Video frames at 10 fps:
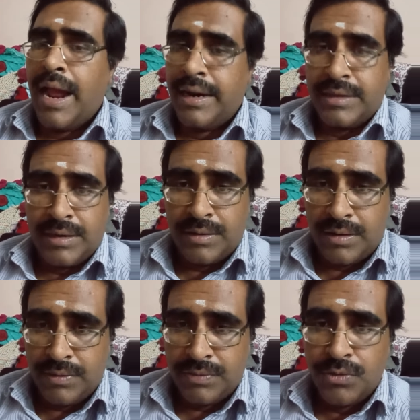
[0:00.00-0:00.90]
and
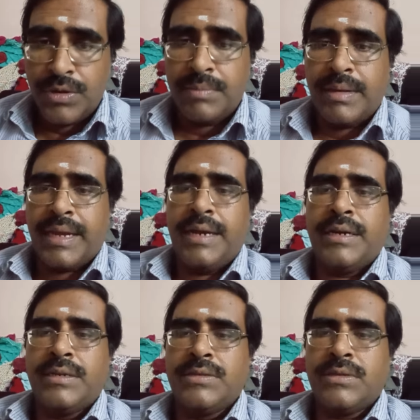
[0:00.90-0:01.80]
then fluid
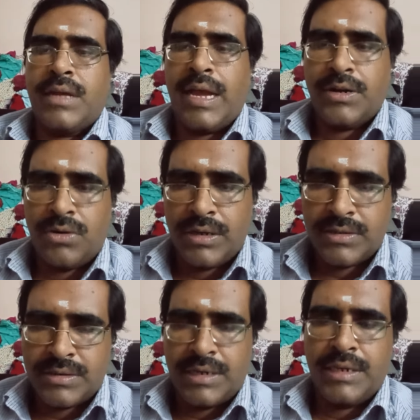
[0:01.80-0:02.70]
mechanics, hydraulic
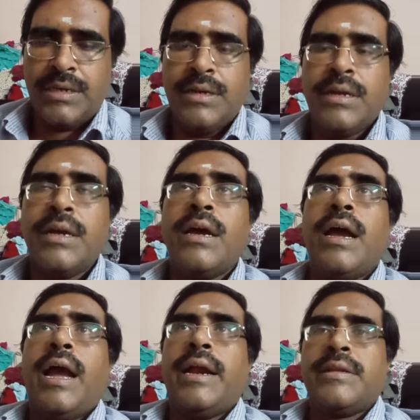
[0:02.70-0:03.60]
study,
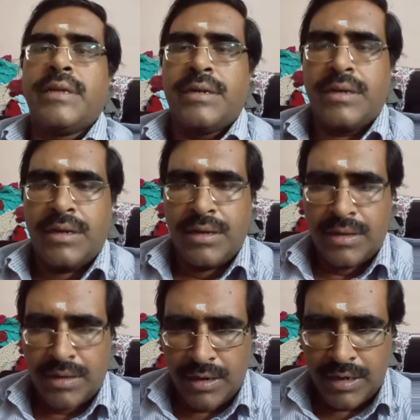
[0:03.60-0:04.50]
and then
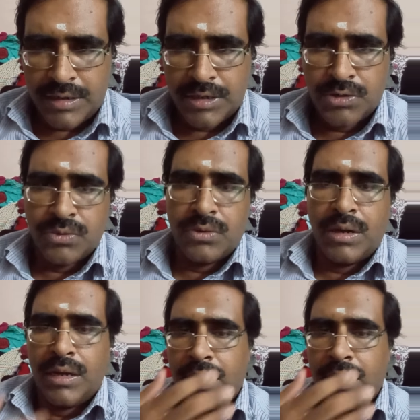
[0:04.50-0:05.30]
related to